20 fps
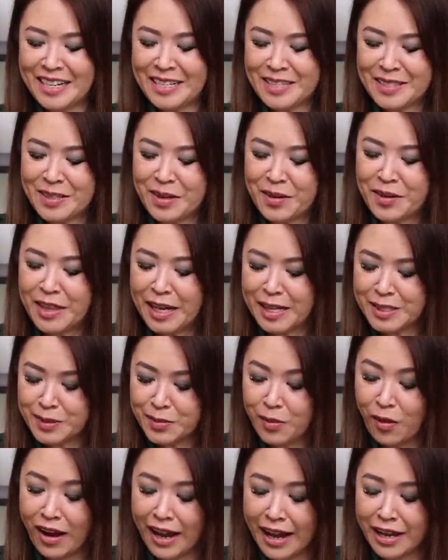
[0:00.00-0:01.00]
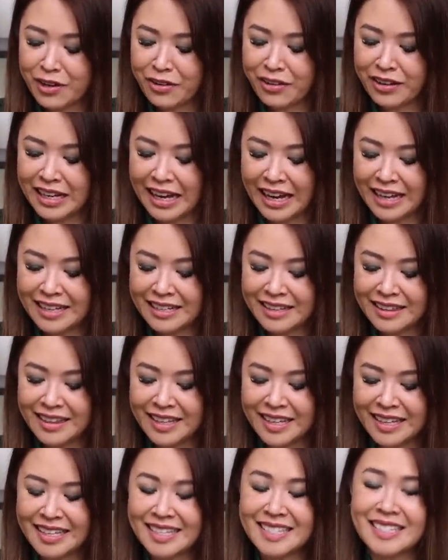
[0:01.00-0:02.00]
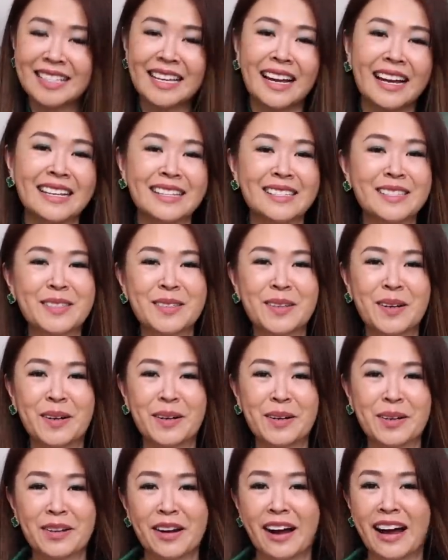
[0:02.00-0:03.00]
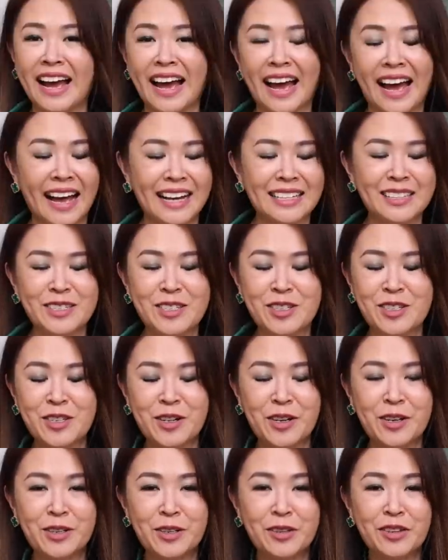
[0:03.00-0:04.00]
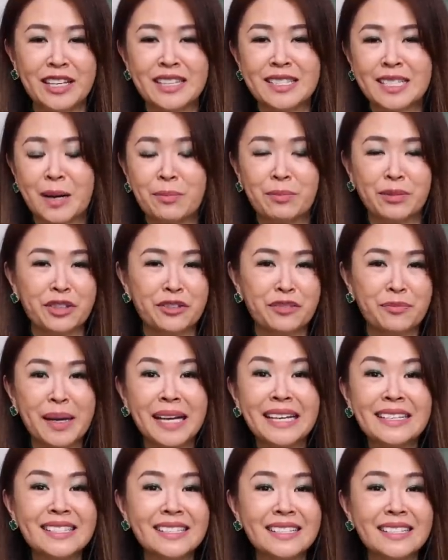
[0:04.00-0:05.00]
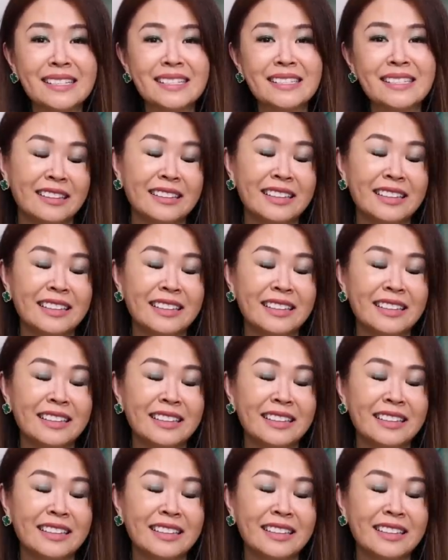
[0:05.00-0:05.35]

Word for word: So that's why I created this. And so I had to show you these couple of pieces.